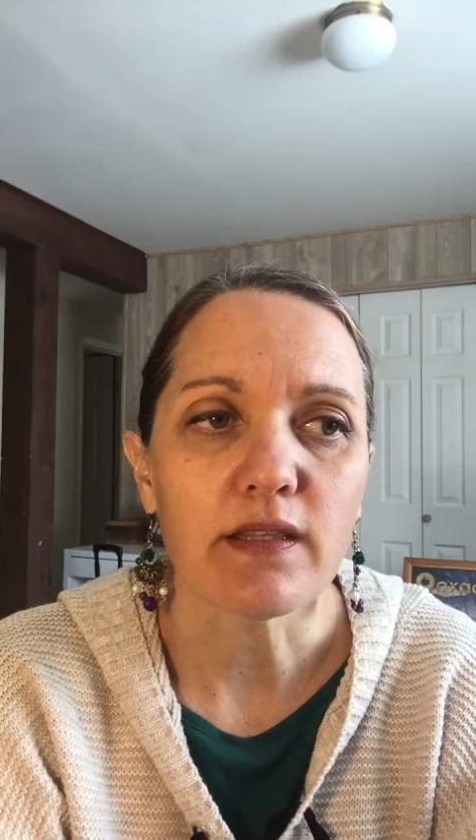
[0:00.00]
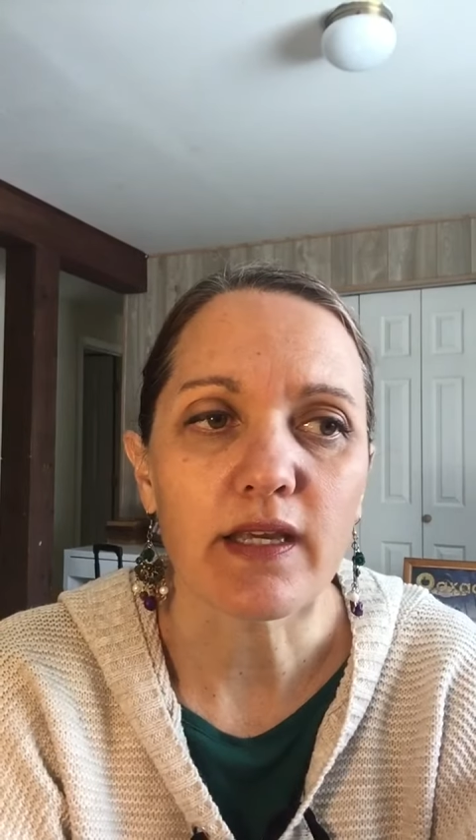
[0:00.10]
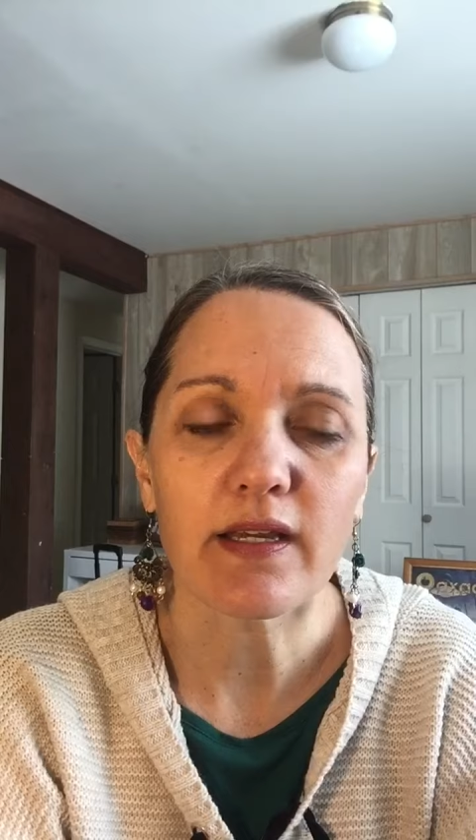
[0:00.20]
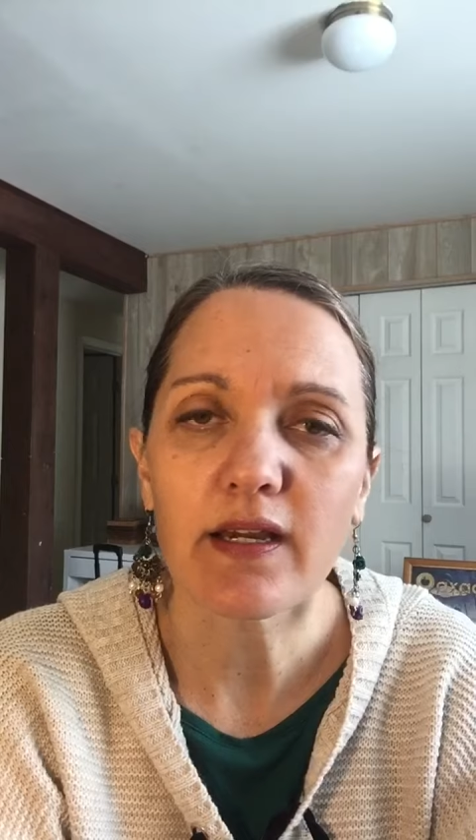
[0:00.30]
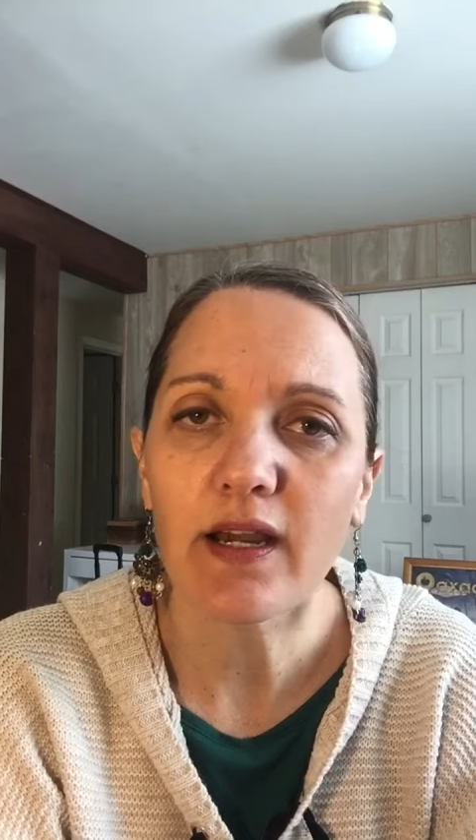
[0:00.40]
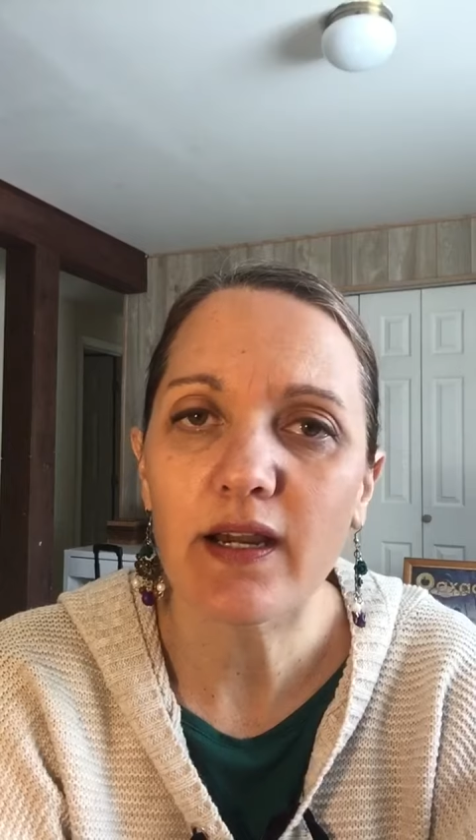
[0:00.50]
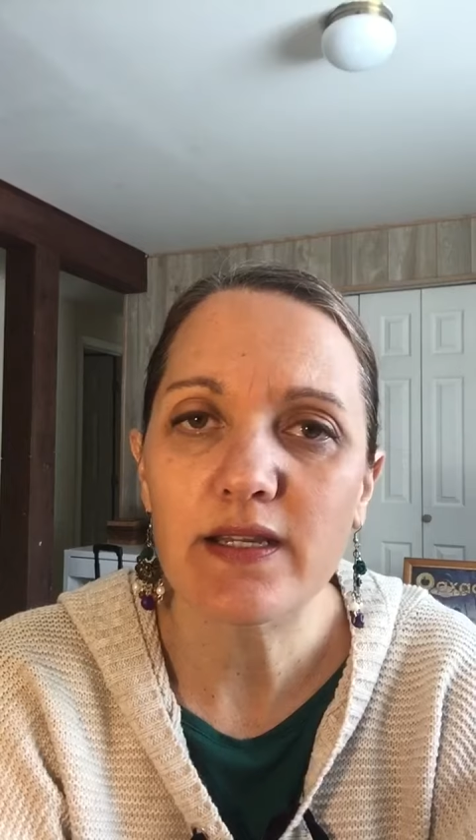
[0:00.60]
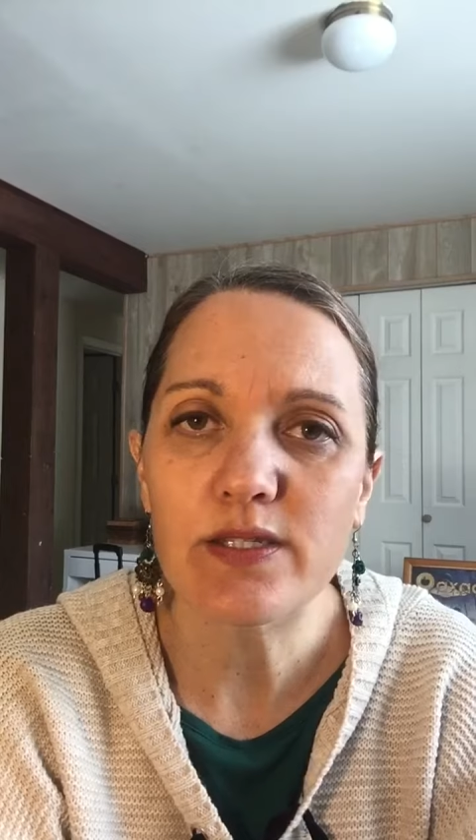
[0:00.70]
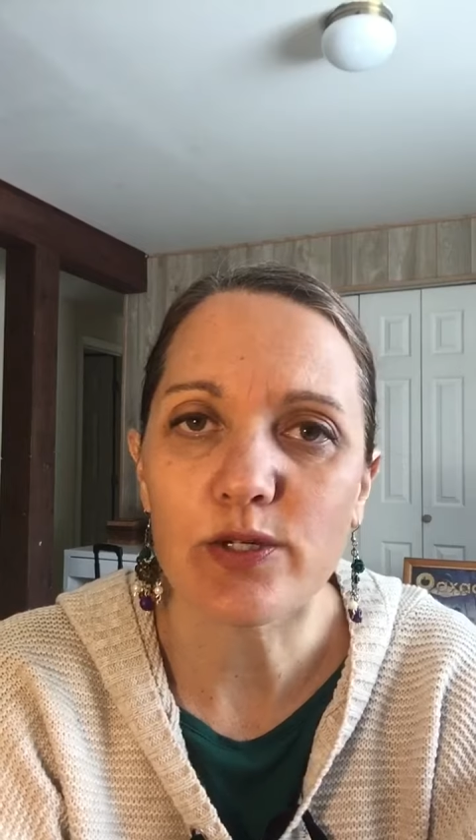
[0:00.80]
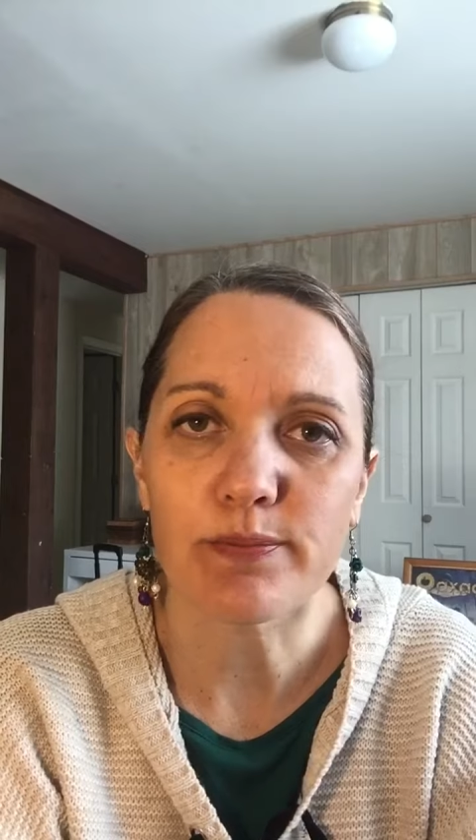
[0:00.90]
like a caja
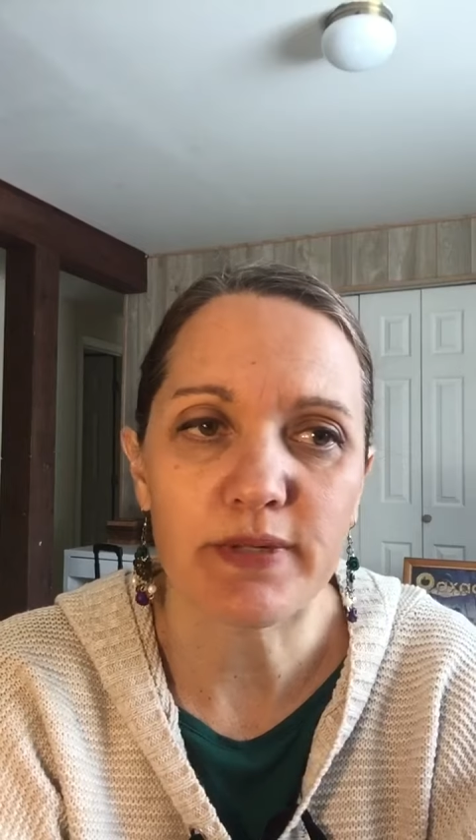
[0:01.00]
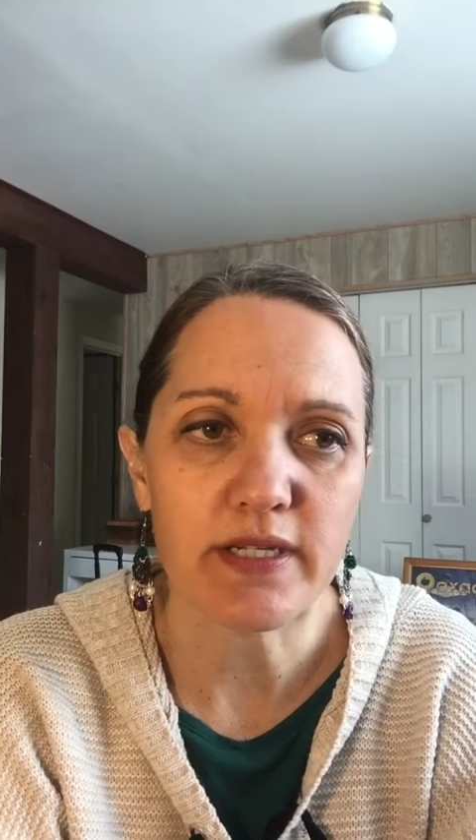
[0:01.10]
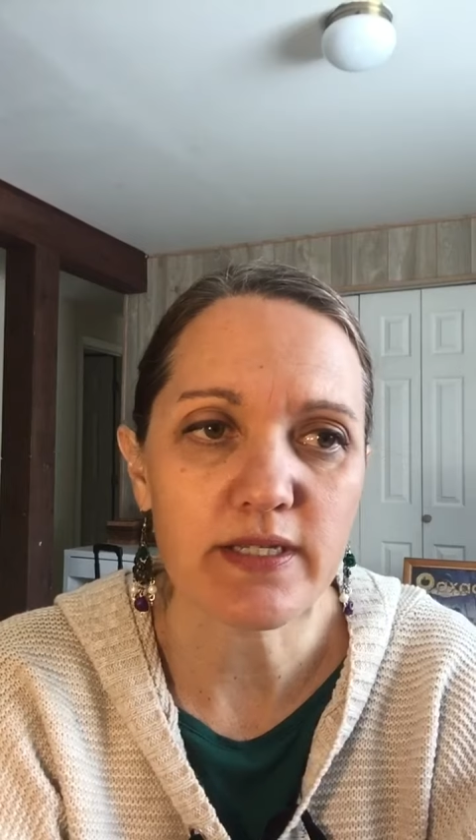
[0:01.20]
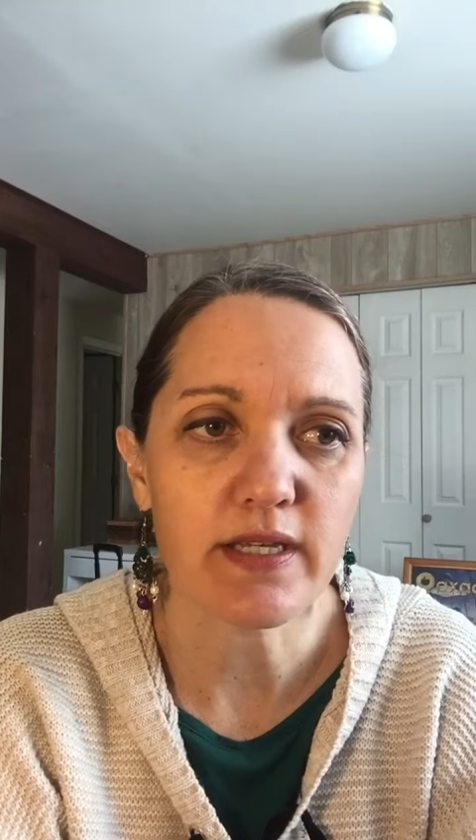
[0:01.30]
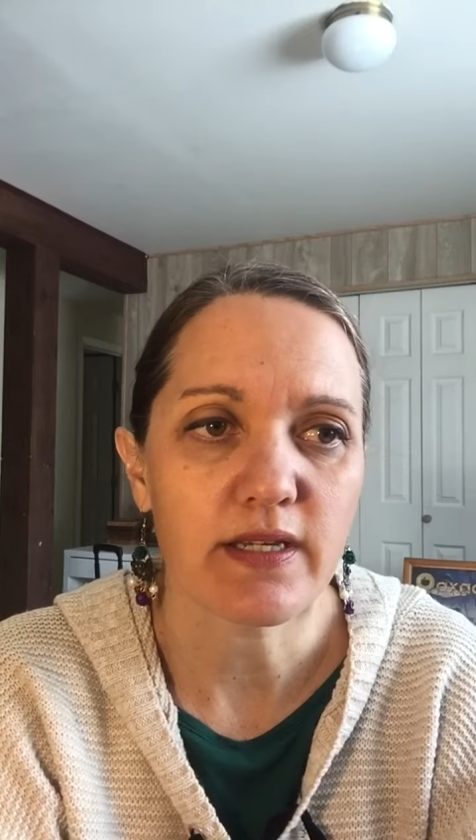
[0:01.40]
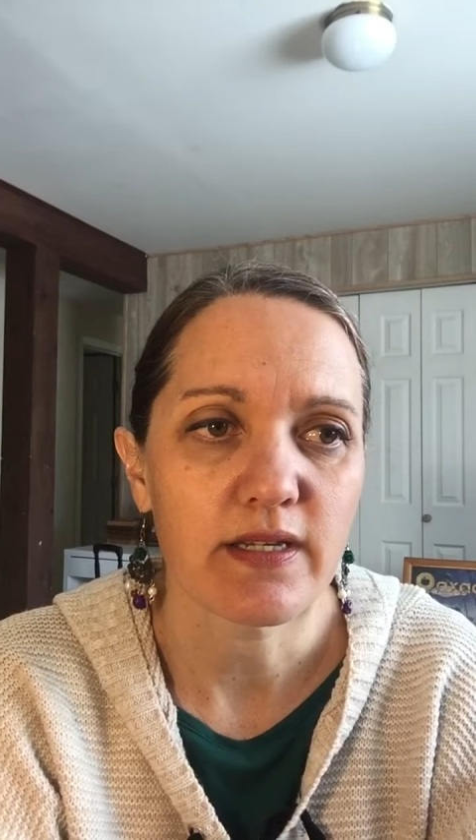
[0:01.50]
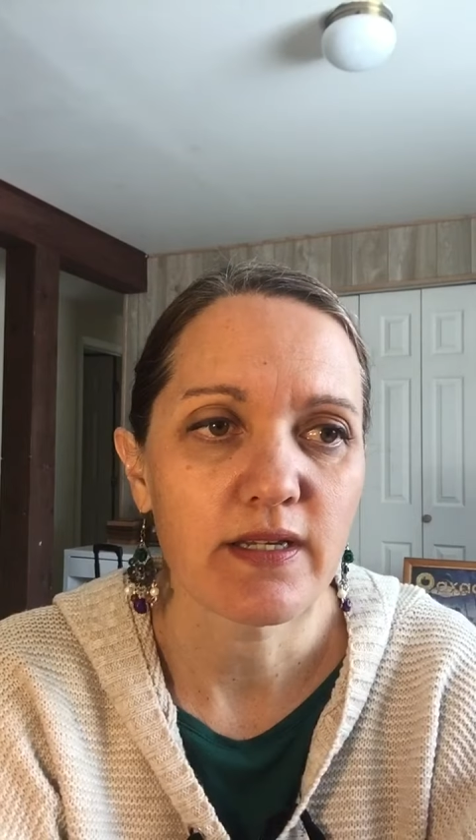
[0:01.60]
sorpresa.